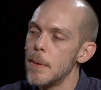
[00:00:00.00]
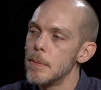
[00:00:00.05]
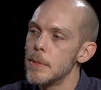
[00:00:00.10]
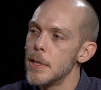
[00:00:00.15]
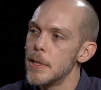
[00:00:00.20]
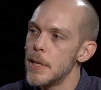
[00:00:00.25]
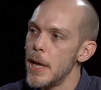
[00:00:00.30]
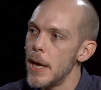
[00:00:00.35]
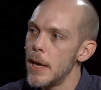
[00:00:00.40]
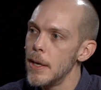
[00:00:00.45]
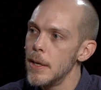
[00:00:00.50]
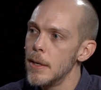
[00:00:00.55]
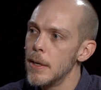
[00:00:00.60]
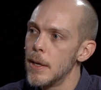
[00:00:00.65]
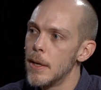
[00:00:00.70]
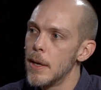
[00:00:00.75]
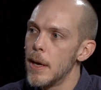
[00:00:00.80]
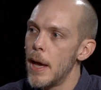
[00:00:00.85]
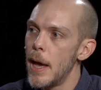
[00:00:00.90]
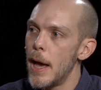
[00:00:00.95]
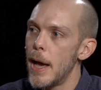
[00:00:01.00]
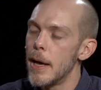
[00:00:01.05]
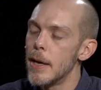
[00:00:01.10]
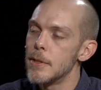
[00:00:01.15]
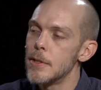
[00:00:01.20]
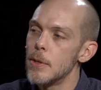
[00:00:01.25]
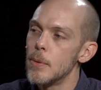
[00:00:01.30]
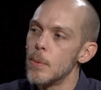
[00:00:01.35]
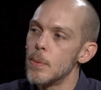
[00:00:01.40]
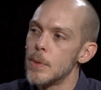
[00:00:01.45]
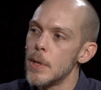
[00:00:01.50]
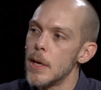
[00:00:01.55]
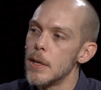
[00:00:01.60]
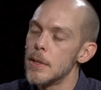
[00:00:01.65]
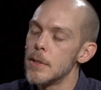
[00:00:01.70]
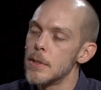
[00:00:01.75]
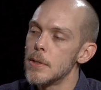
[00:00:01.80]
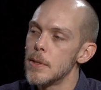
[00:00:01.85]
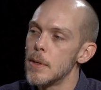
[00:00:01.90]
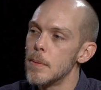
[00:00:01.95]
today as it
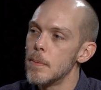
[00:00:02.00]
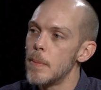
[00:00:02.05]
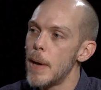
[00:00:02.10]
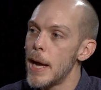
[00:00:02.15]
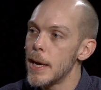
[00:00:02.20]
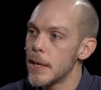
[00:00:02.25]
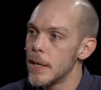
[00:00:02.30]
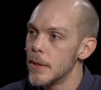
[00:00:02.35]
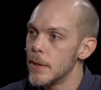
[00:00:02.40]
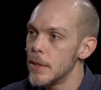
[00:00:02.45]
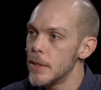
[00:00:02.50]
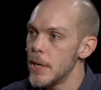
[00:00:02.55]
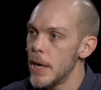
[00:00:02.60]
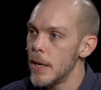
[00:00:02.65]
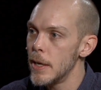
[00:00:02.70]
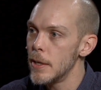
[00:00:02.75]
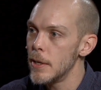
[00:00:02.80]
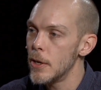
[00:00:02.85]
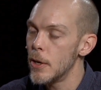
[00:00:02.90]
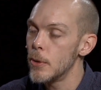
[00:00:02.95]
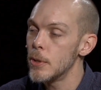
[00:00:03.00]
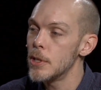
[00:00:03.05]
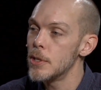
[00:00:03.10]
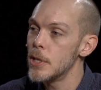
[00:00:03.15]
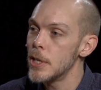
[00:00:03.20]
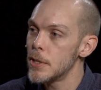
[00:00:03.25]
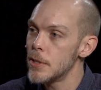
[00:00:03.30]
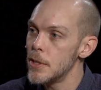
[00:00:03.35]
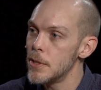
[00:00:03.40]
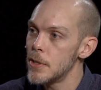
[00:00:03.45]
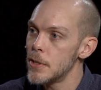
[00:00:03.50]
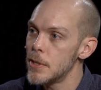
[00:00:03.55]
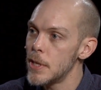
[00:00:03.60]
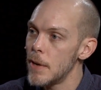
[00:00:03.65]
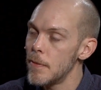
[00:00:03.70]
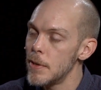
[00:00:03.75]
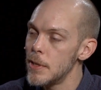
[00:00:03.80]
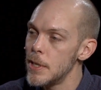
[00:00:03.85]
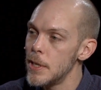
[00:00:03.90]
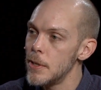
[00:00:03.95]
does back in the day, in the 60s
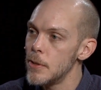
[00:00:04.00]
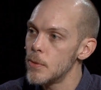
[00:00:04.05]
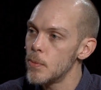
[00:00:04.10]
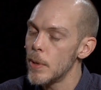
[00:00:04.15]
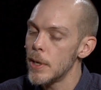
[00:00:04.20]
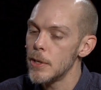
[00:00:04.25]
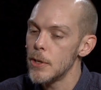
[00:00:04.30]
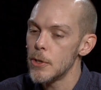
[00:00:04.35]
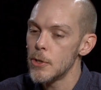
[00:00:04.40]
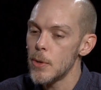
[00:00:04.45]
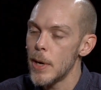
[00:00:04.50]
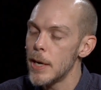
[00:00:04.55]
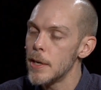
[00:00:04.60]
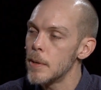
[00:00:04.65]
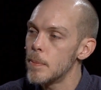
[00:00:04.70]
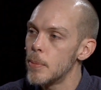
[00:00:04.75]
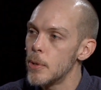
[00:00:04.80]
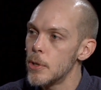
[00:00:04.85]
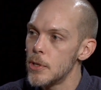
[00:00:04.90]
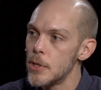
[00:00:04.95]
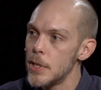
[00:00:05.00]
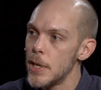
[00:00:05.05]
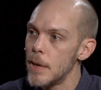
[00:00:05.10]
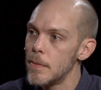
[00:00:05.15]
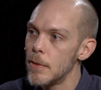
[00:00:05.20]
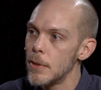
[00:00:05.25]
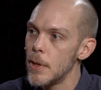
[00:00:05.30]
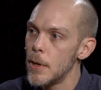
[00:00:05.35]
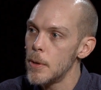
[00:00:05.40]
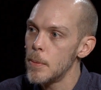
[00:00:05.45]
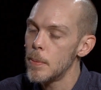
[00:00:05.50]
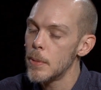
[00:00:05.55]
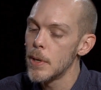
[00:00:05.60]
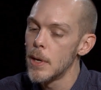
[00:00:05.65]
and 70s when you're trying to push the envelope.